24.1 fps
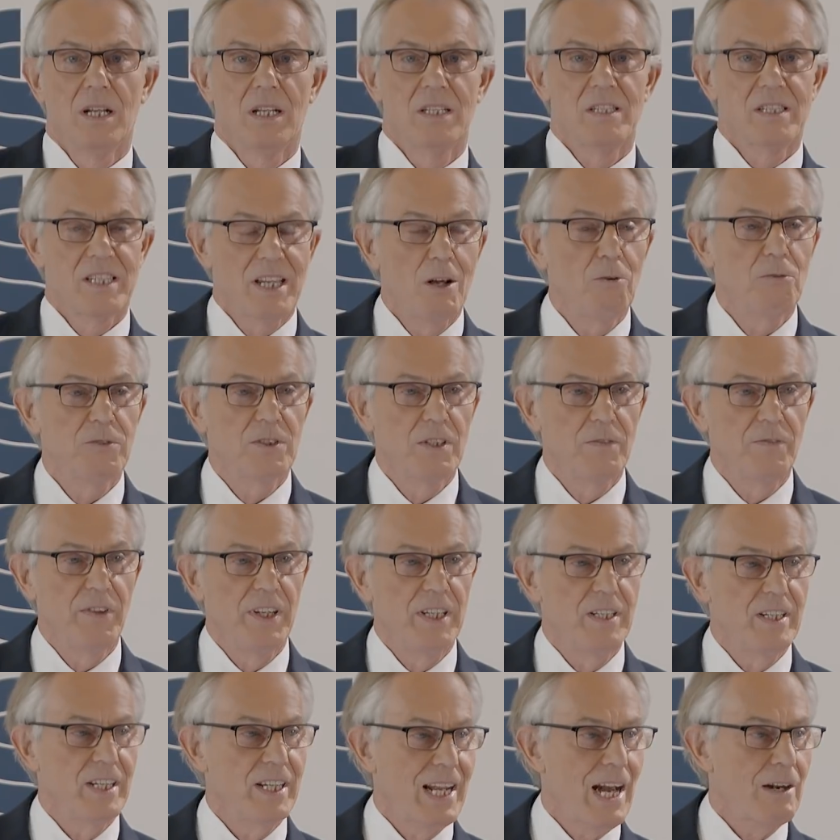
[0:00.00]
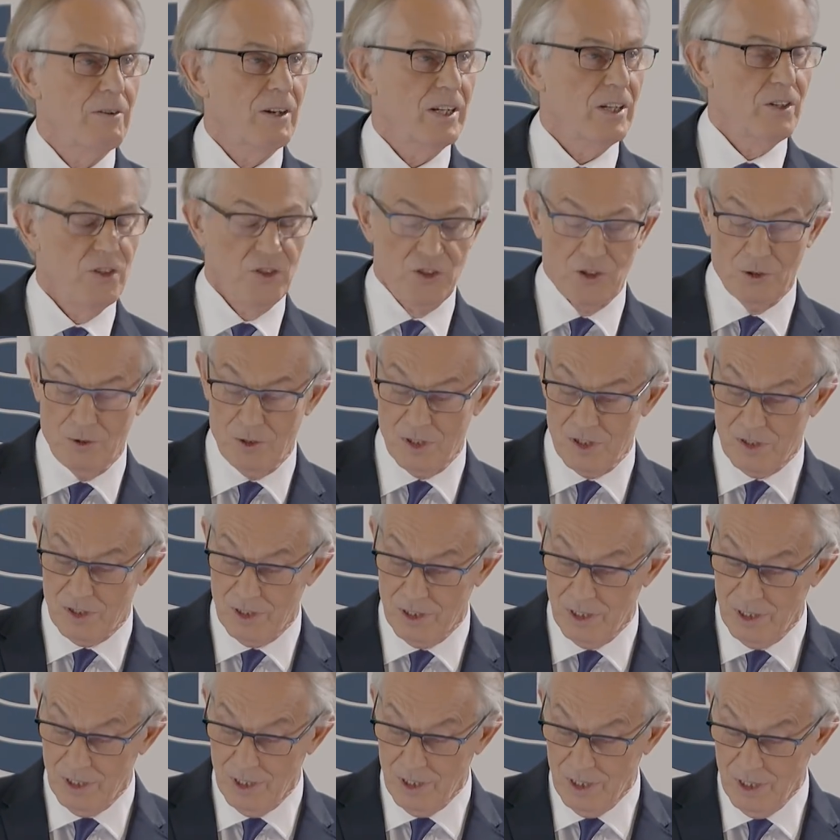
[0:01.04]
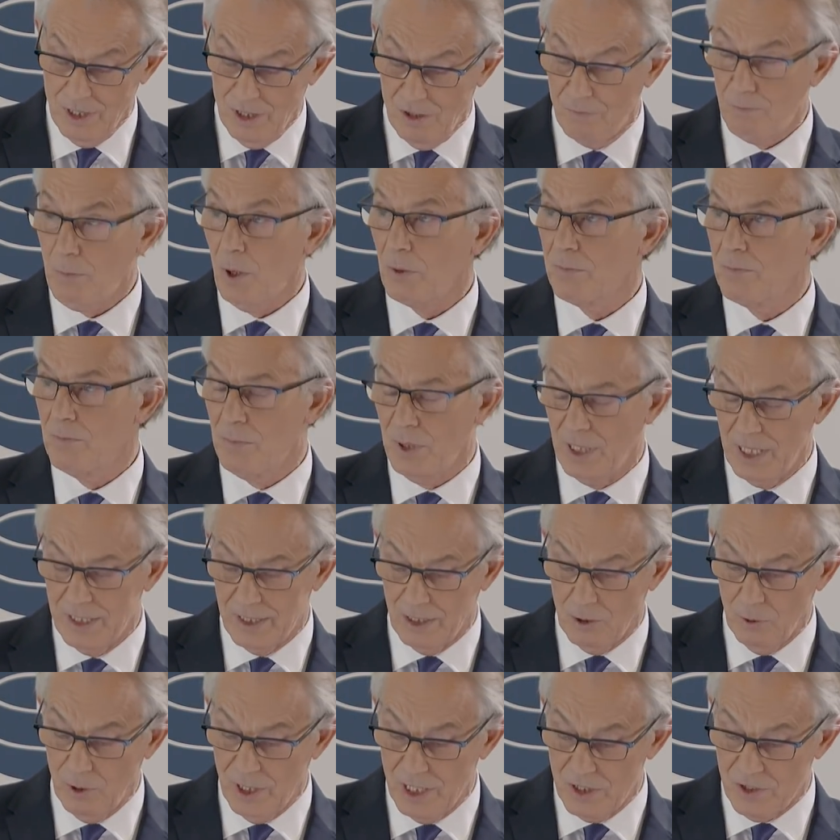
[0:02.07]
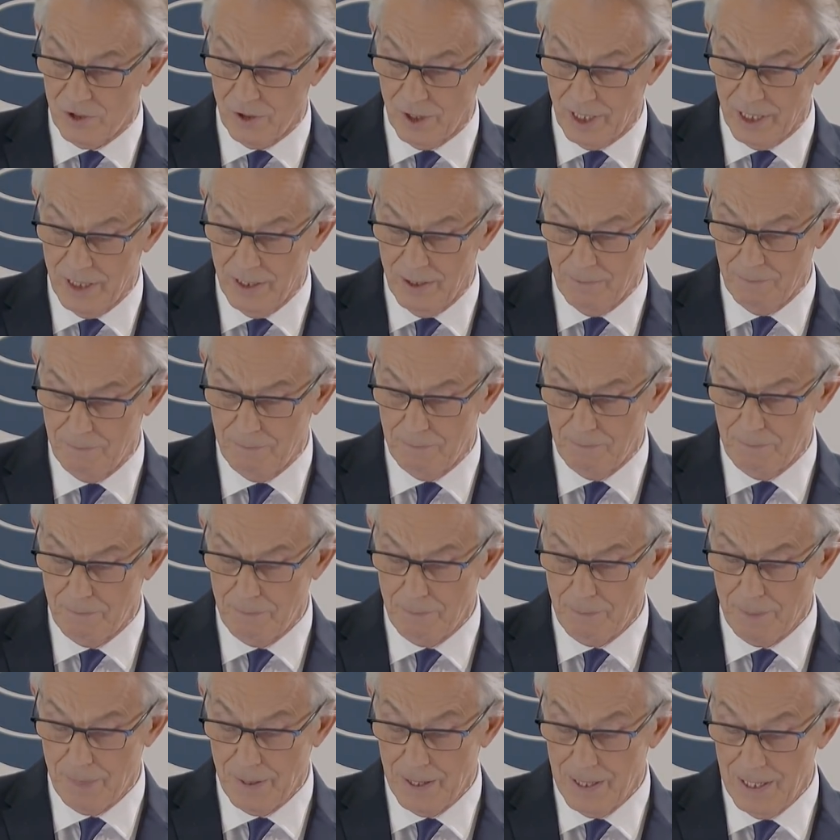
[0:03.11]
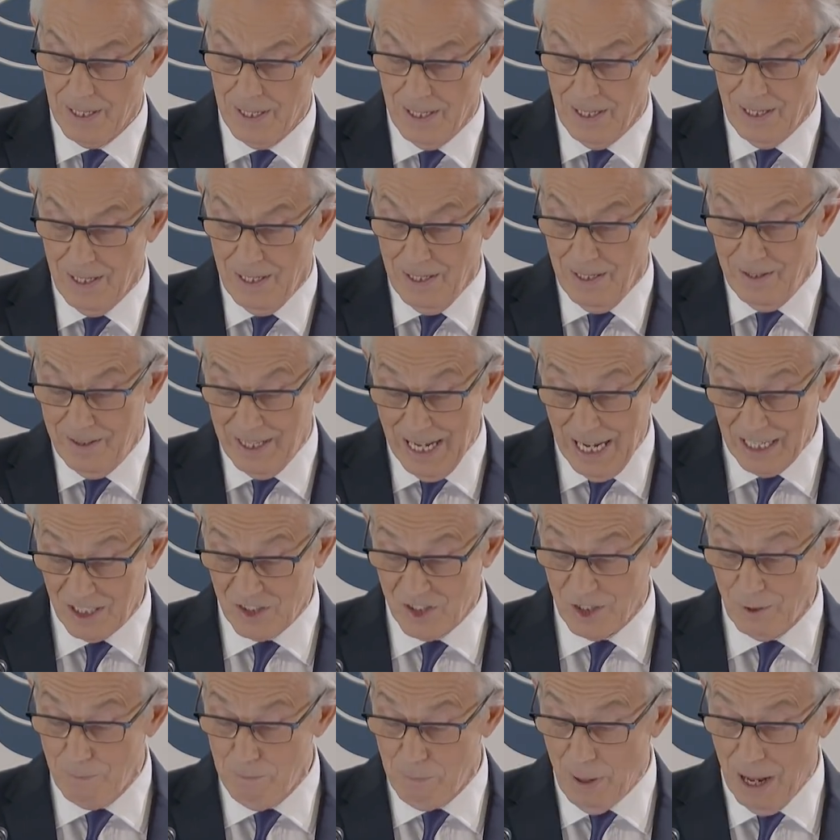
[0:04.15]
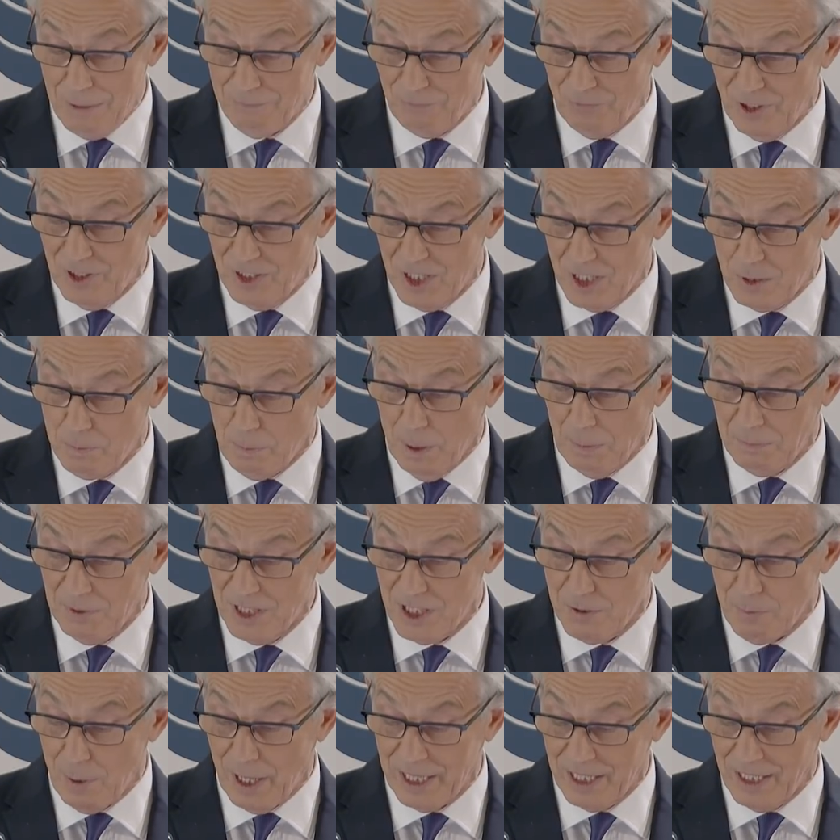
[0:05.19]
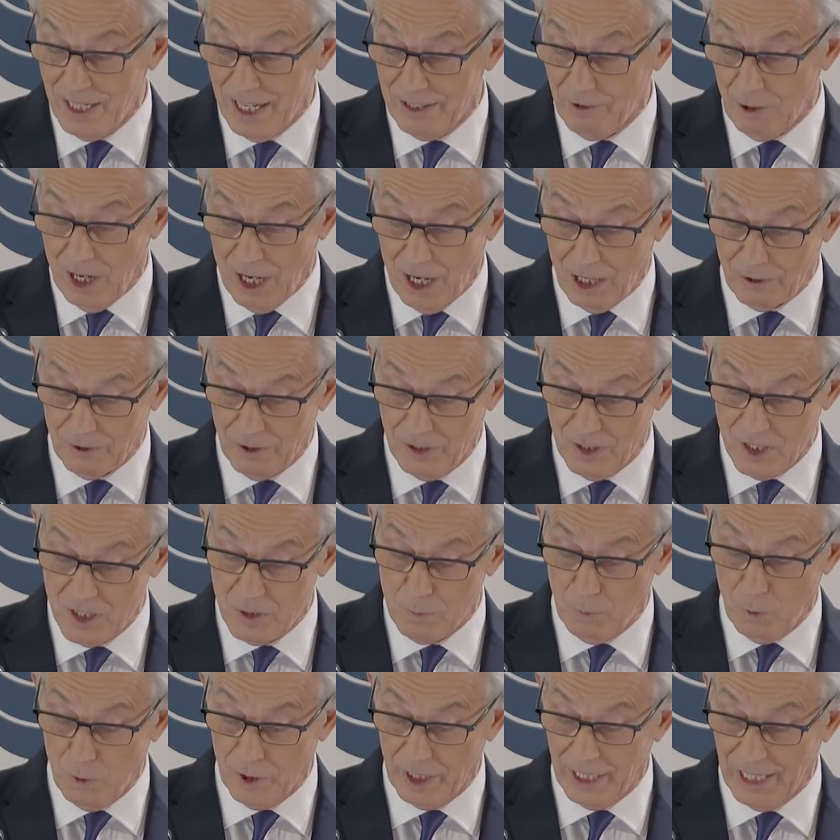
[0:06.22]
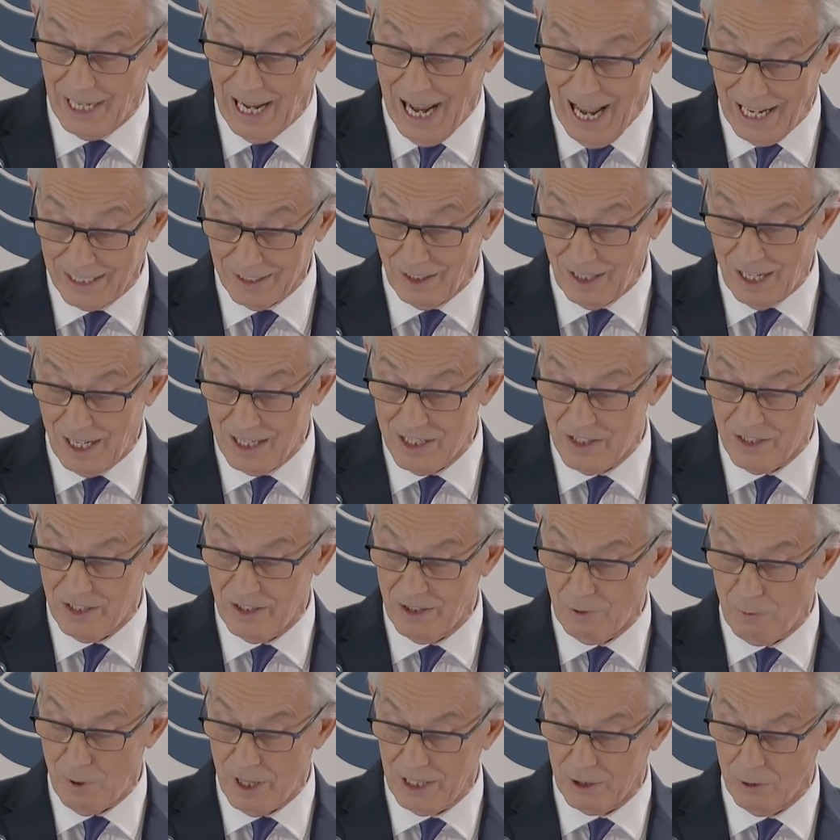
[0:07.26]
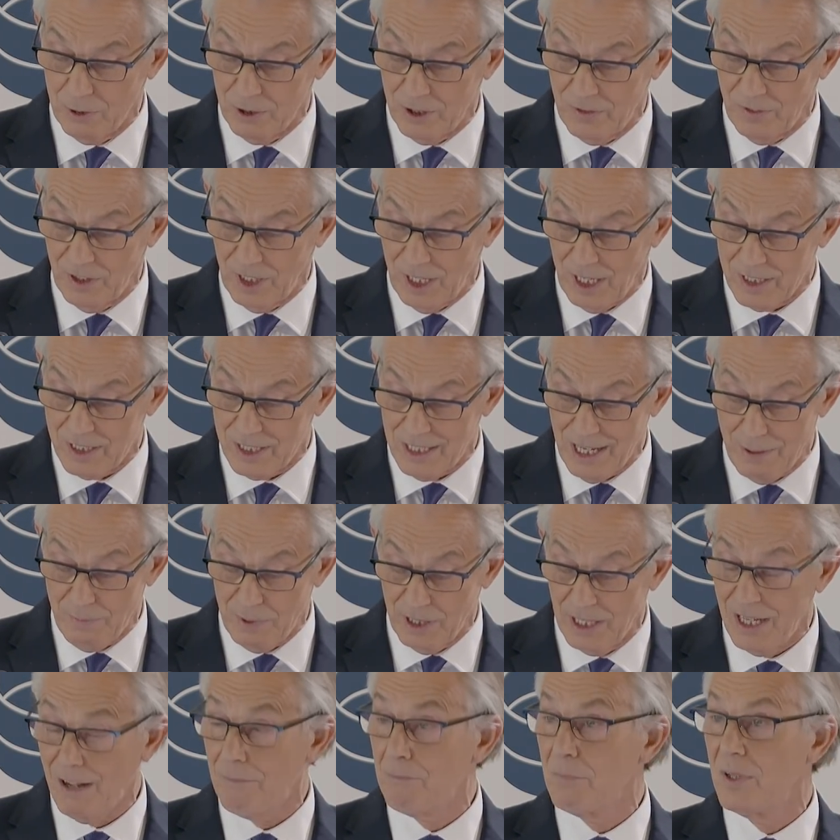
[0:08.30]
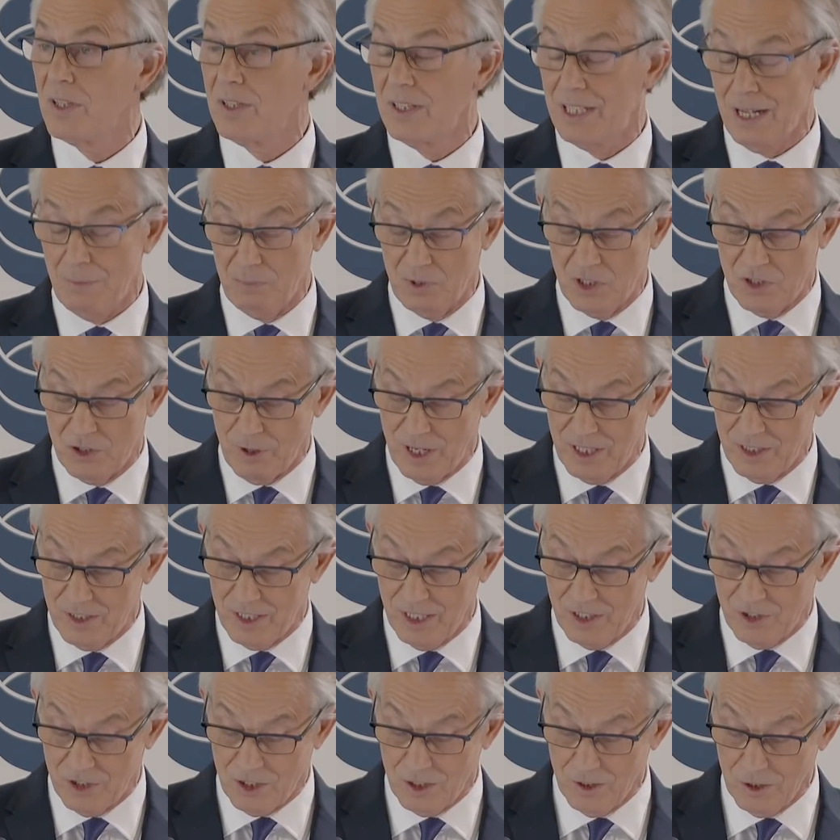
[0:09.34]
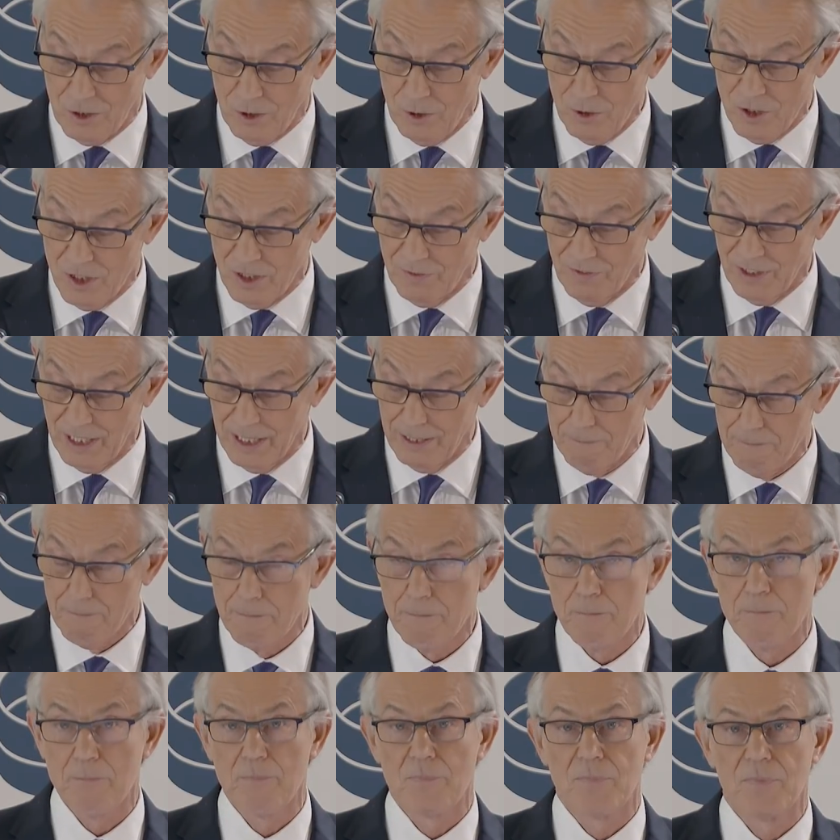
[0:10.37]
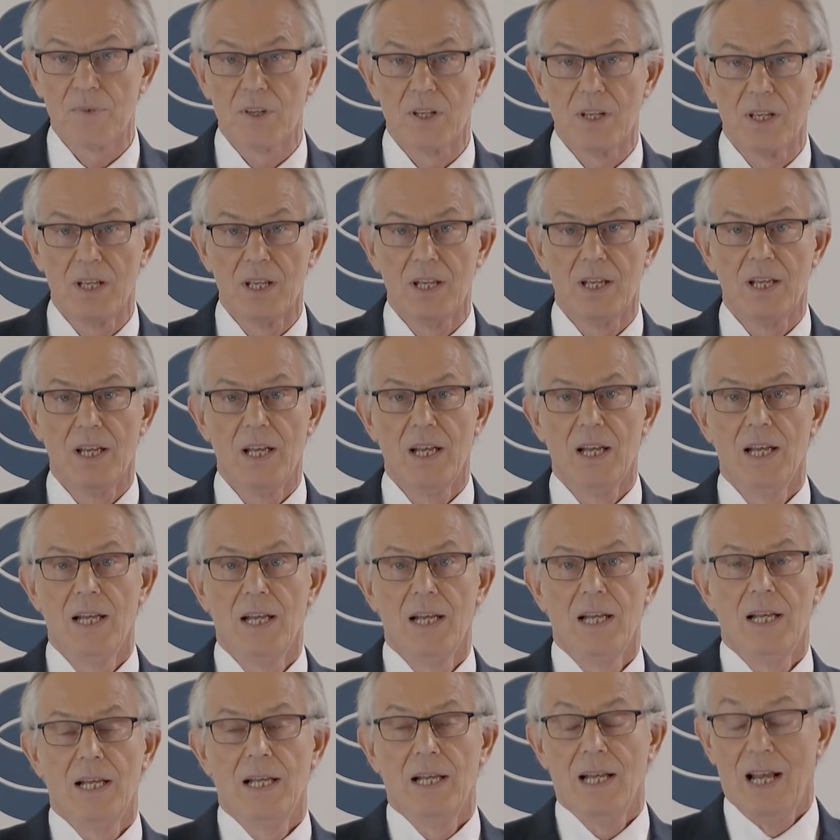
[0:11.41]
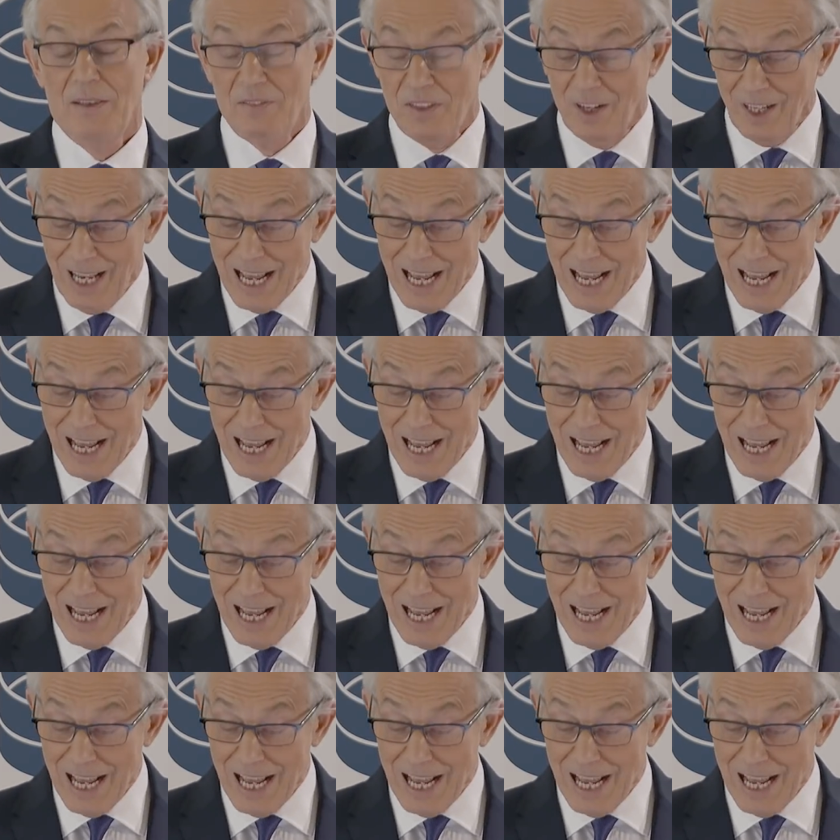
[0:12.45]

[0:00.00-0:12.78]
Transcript: and self-defeating caricatures of modern political history. The excellent pamphlet that's published by Glenn O'Hara this morning, analysing the record of the last Labour government, demonstrates this conclusively. And the